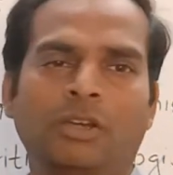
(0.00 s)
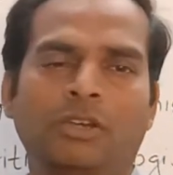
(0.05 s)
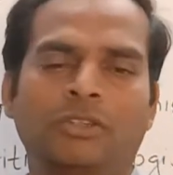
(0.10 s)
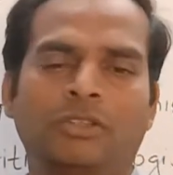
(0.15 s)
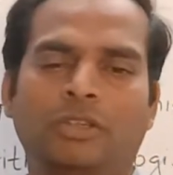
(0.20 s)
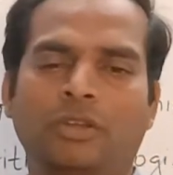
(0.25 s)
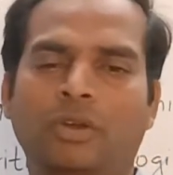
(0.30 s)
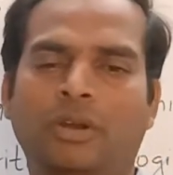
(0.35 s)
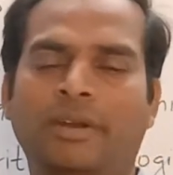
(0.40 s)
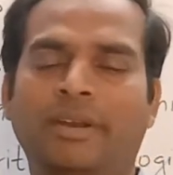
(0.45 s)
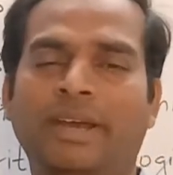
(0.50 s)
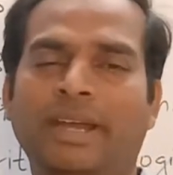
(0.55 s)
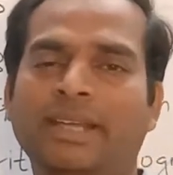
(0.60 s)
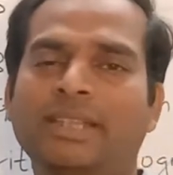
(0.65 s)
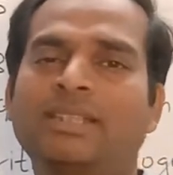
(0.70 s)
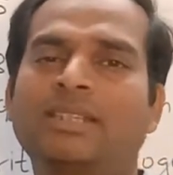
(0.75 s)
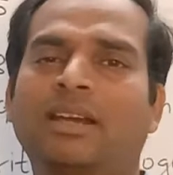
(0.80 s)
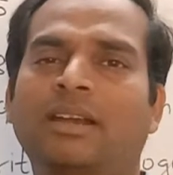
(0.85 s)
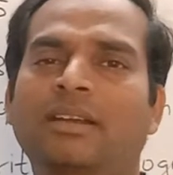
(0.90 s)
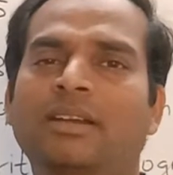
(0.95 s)
So your
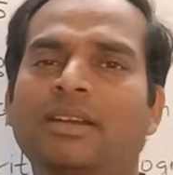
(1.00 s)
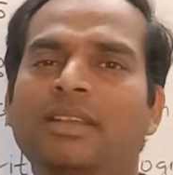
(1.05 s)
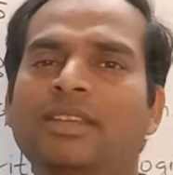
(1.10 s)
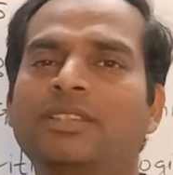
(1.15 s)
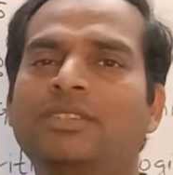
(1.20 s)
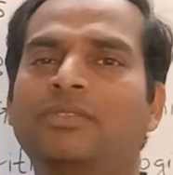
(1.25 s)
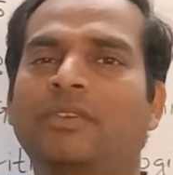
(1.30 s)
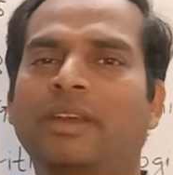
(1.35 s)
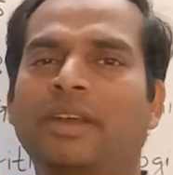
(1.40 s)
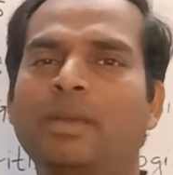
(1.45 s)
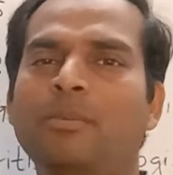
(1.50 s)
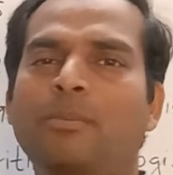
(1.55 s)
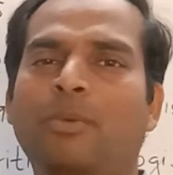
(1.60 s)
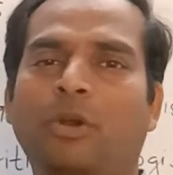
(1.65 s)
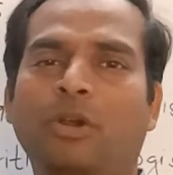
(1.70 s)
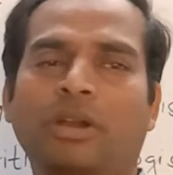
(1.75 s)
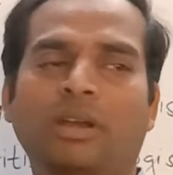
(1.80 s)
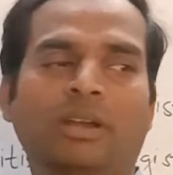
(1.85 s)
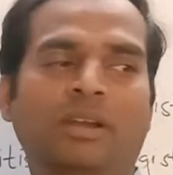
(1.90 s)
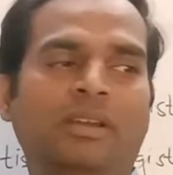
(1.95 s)
9th standard is very
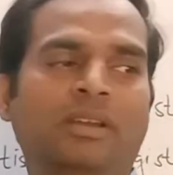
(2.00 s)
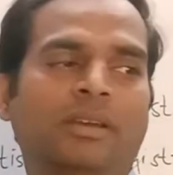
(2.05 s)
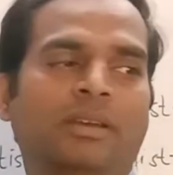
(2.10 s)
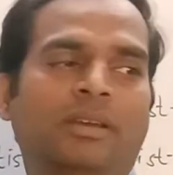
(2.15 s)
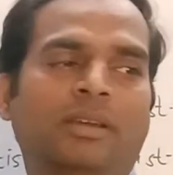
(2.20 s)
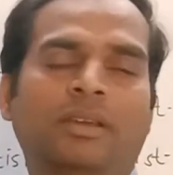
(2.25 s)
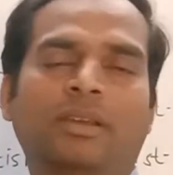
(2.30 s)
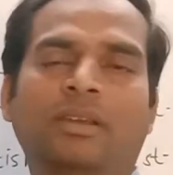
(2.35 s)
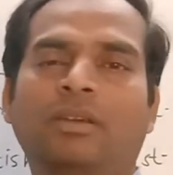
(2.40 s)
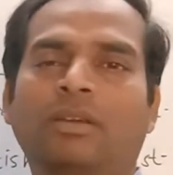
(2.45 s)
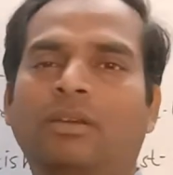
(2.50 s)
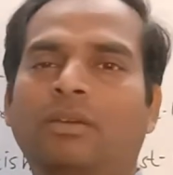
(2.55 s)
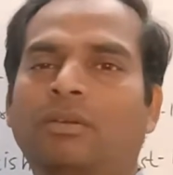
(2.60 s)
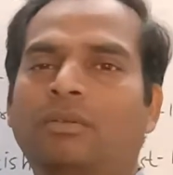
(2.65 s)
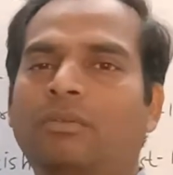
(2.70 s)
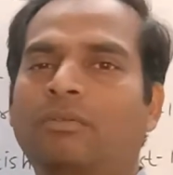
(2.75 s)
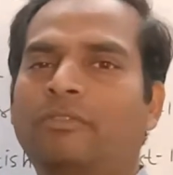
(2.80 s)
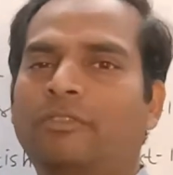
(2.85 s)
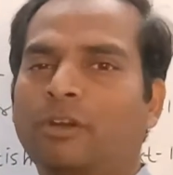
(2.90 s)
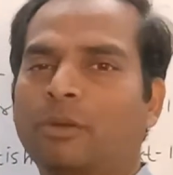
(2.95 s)
important
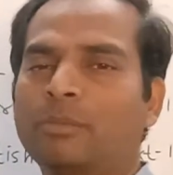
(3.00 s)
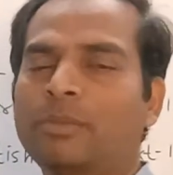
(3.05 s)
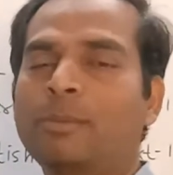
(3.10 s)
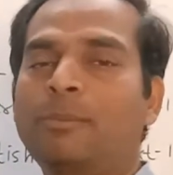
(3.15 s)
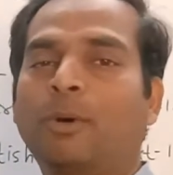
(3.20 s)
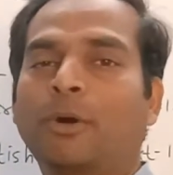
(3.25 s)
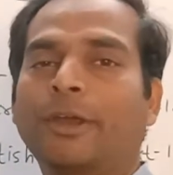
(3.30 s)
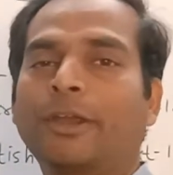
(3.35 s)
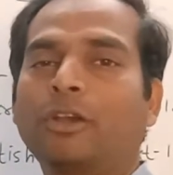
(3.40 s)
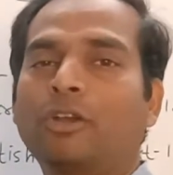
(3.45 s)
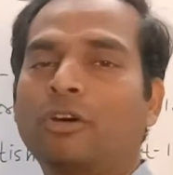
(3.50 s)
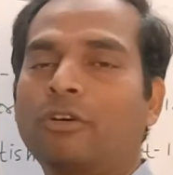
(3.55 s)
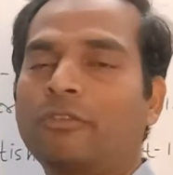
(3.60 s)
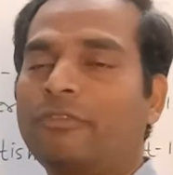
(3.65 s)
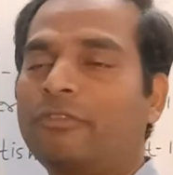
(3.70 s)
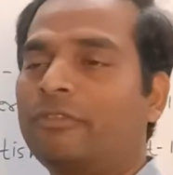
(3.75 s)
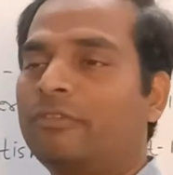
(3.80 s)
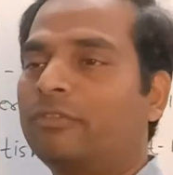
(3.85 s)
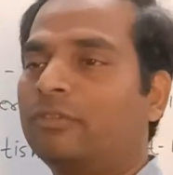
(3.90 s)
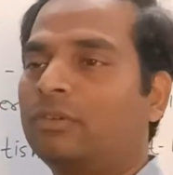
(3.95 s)
from the point
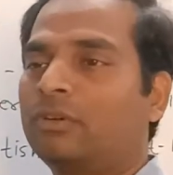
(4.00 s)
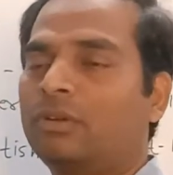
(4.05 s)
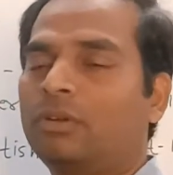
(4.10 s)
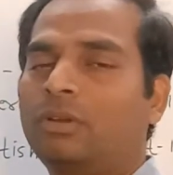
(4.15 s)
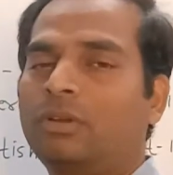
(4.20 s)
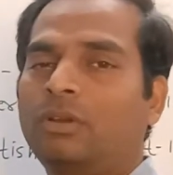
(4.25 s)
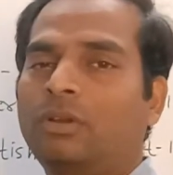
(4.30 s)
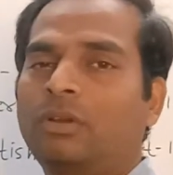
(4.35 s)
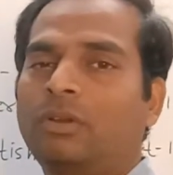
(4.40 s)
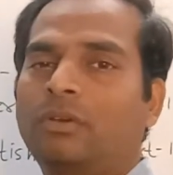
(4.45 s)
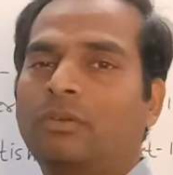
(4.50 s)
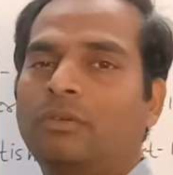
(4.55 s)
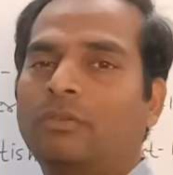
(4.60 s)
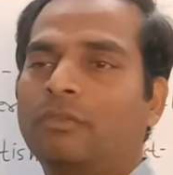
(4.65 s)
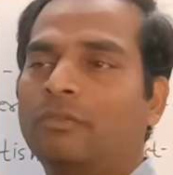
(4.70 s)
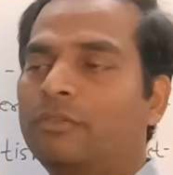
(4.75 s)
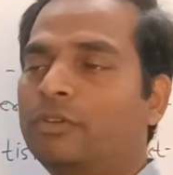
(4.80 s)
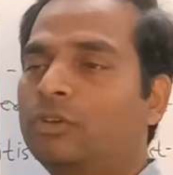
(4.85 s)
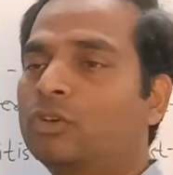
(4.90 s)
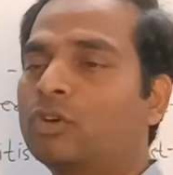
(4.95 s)
of
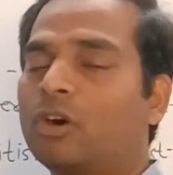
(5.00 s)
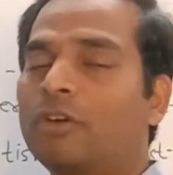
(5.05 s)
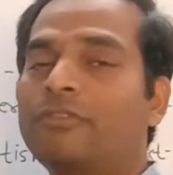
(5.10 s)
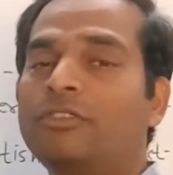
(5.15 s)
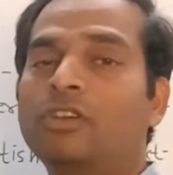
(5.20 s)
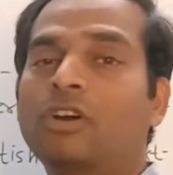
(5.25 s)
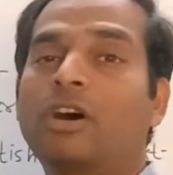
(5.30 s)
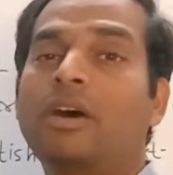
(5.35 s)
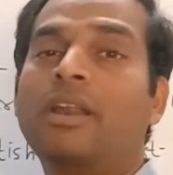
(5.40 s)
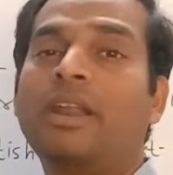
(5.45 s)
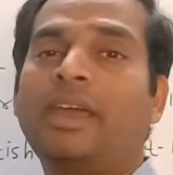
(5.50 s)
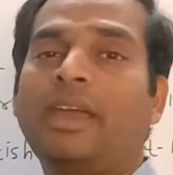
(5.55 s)
view of your